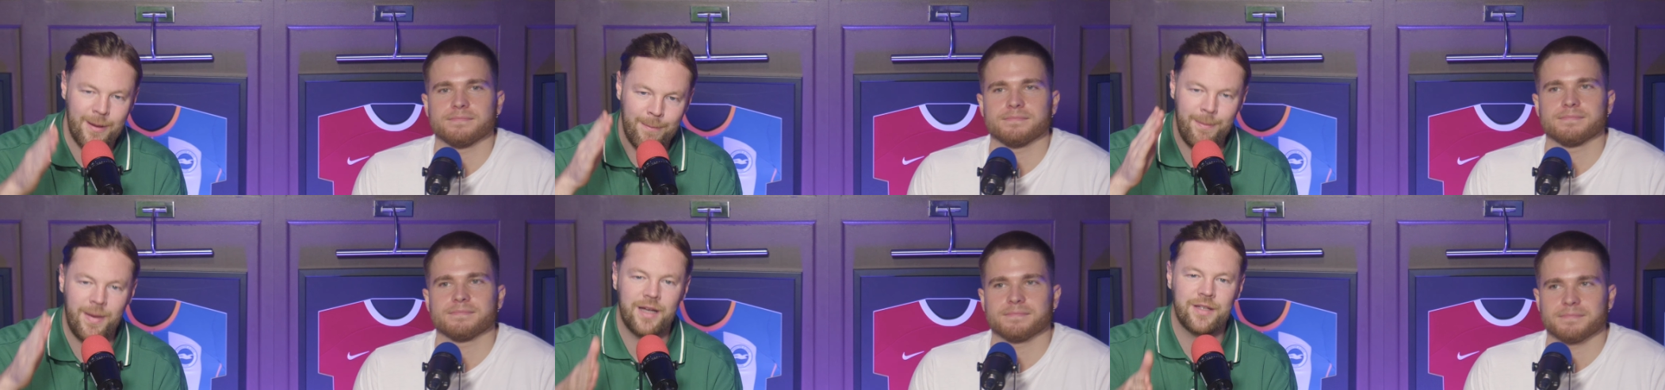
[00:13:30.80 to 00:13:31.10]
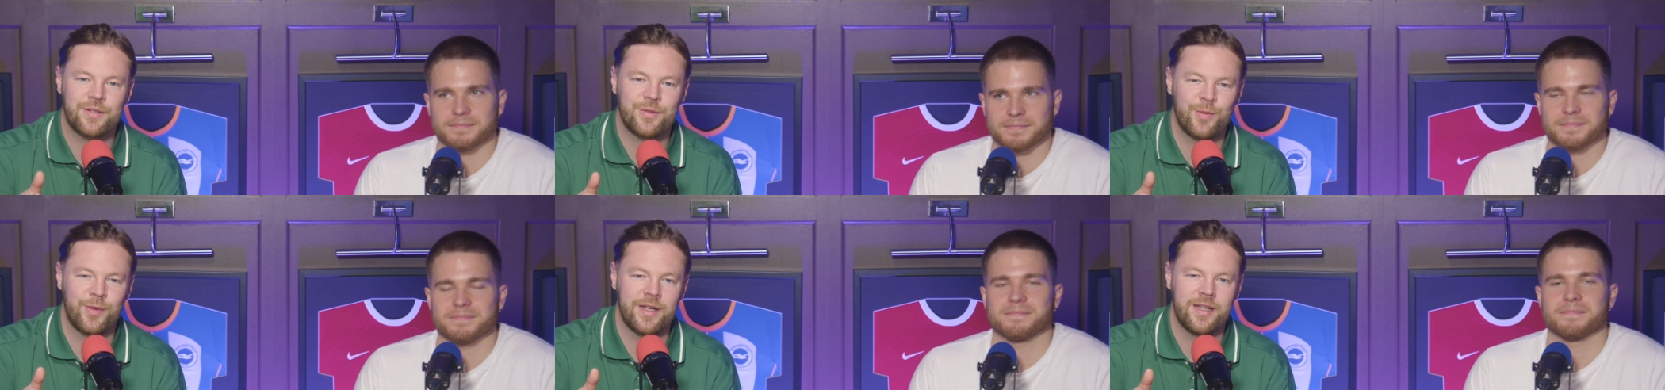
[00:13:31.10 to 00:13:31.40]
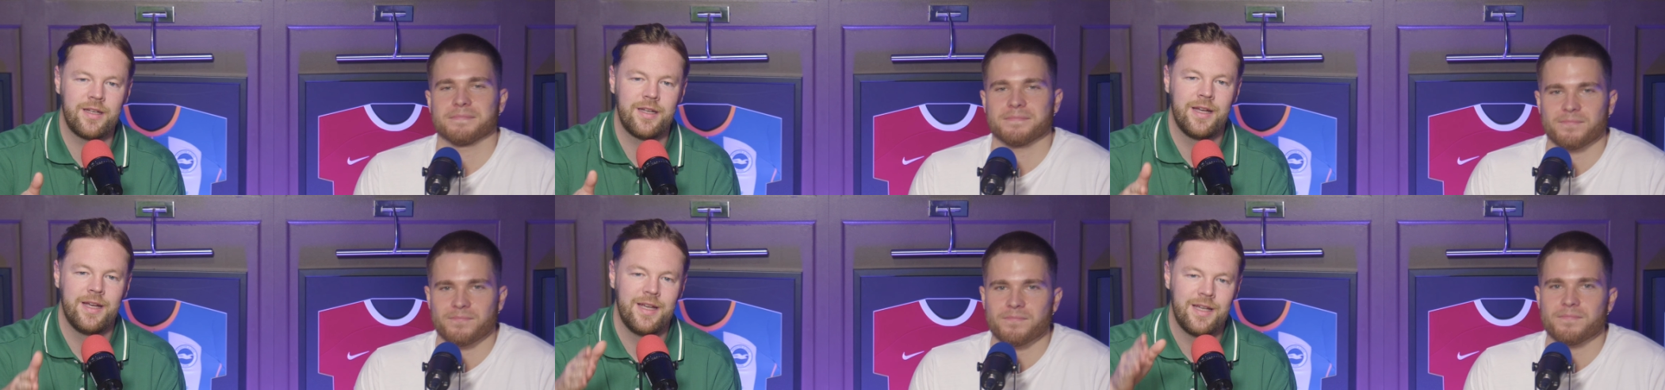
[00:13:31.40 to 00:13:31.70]
Speaker 1: a
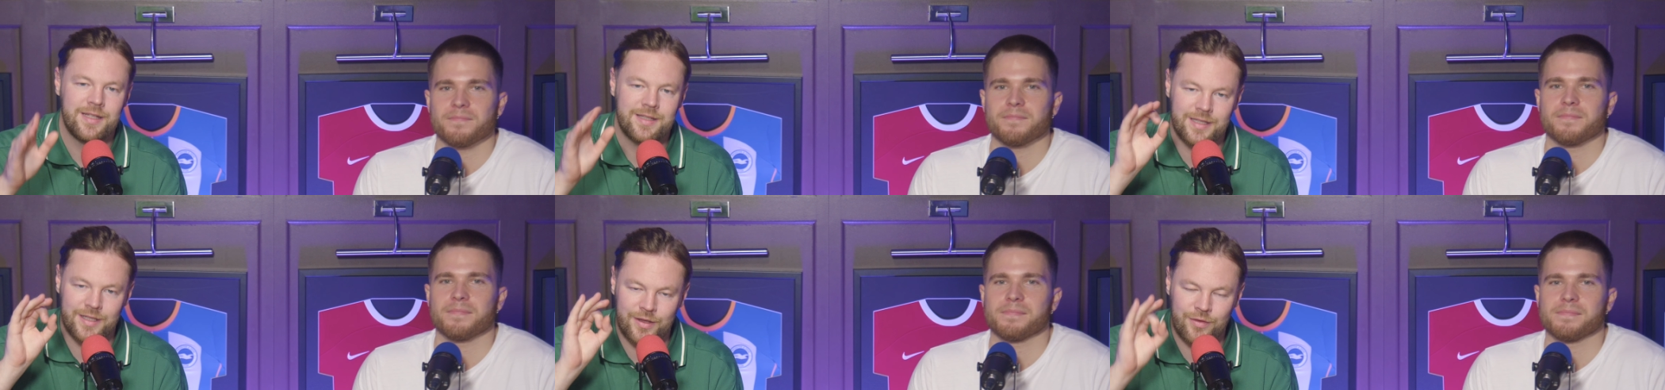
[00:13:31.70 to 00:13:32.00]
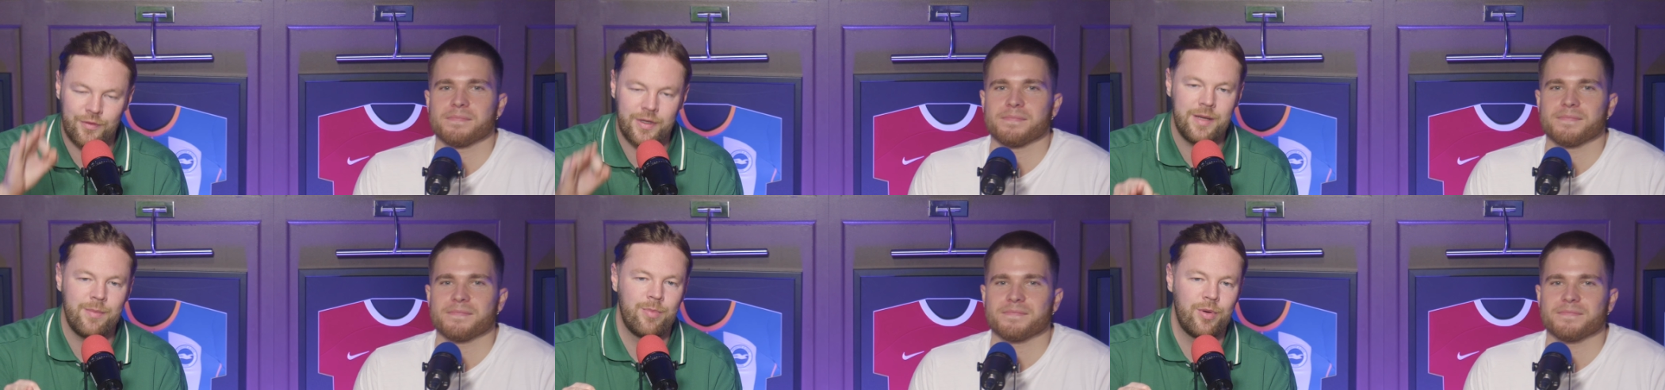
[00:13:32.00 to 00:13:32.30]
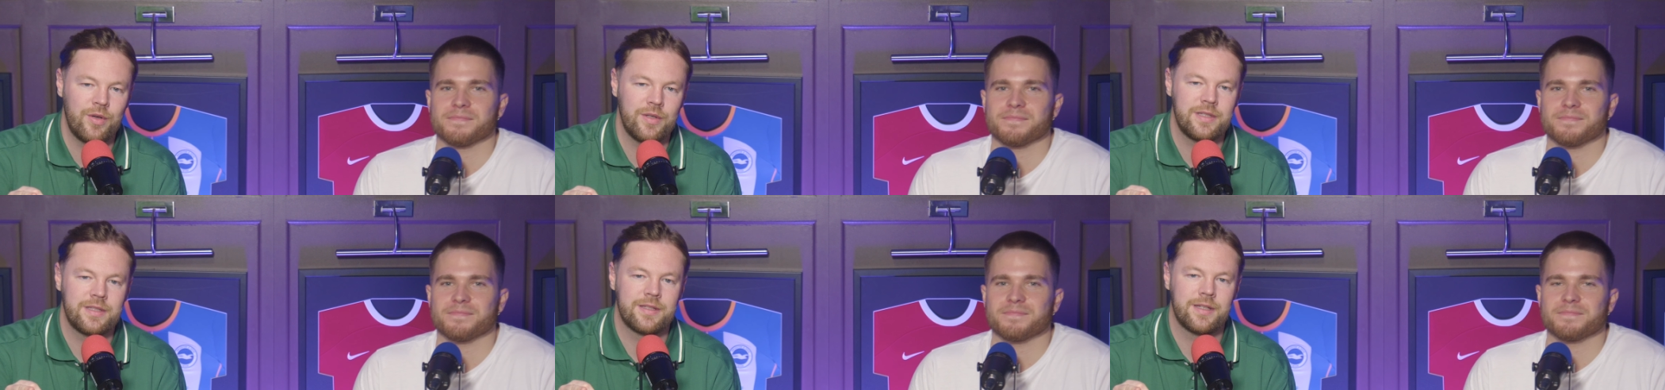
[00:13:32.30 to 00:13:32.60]
must-win. It's a
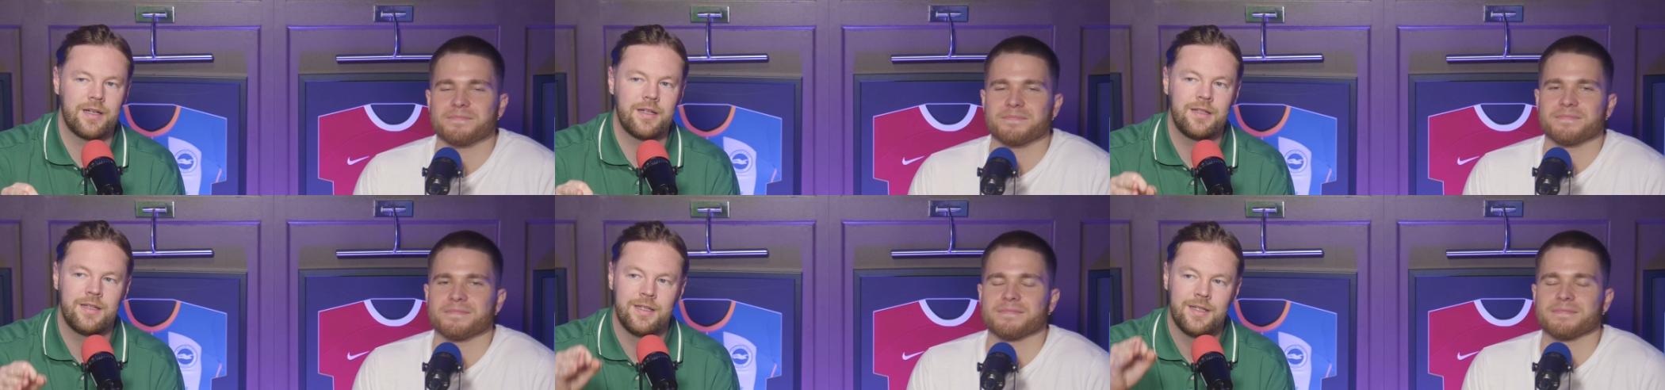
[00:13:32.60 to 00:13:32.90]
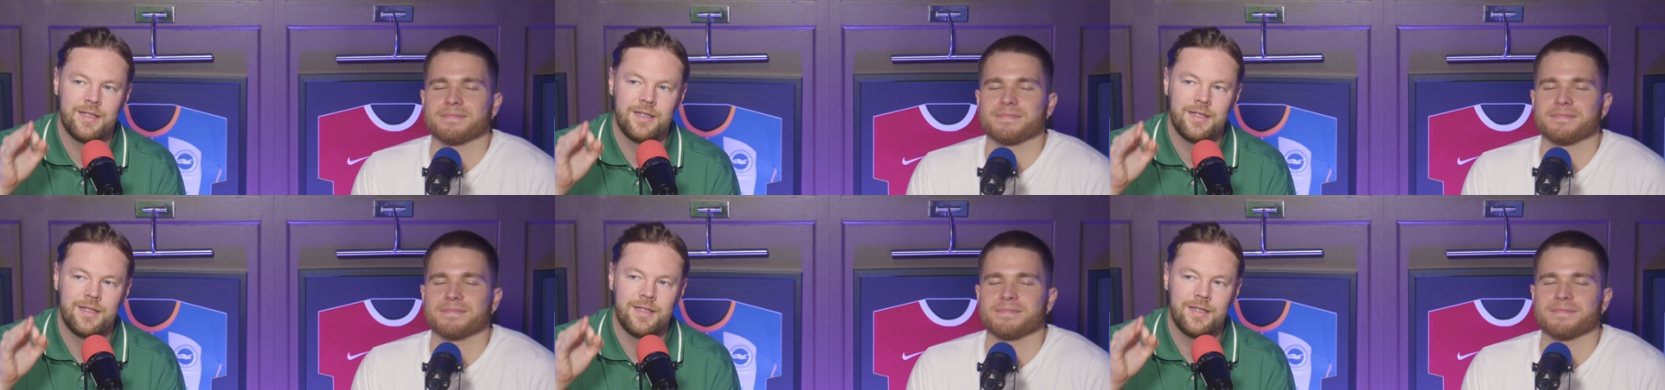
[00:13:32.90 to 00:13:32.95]
3-pointer,